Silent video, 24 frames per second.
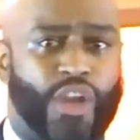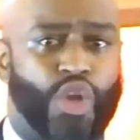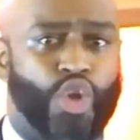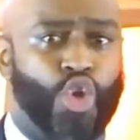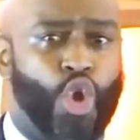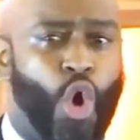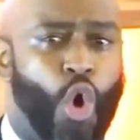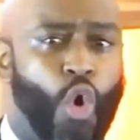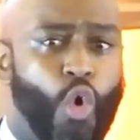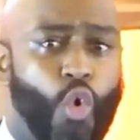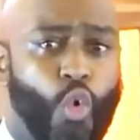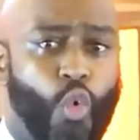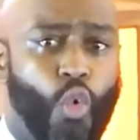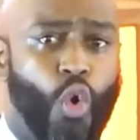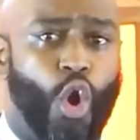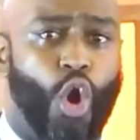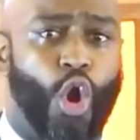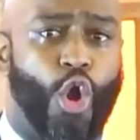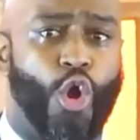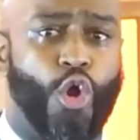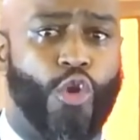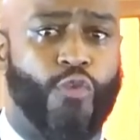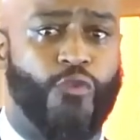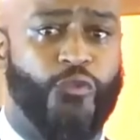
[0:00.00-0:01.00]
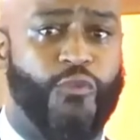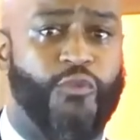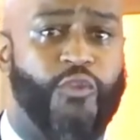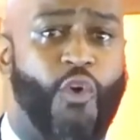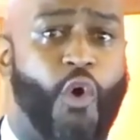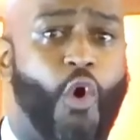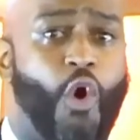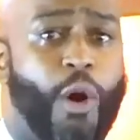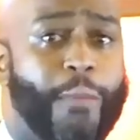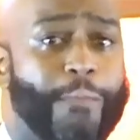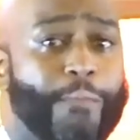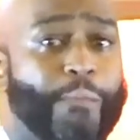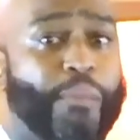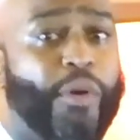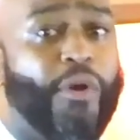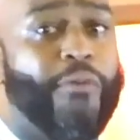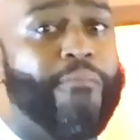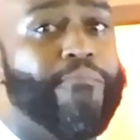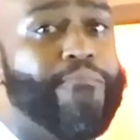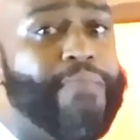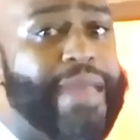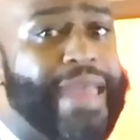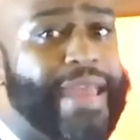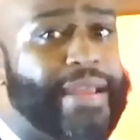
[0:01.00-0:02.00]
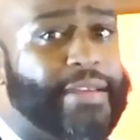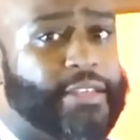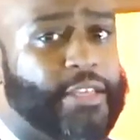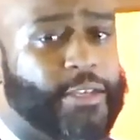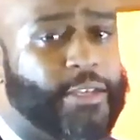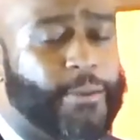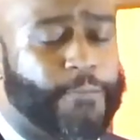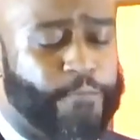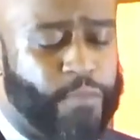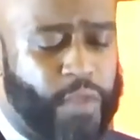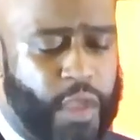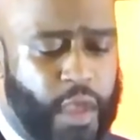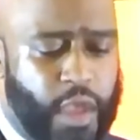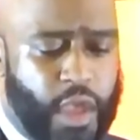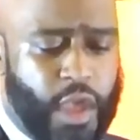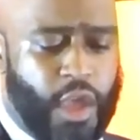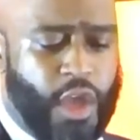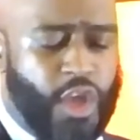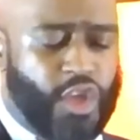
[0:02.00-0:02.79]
and had no word for permit.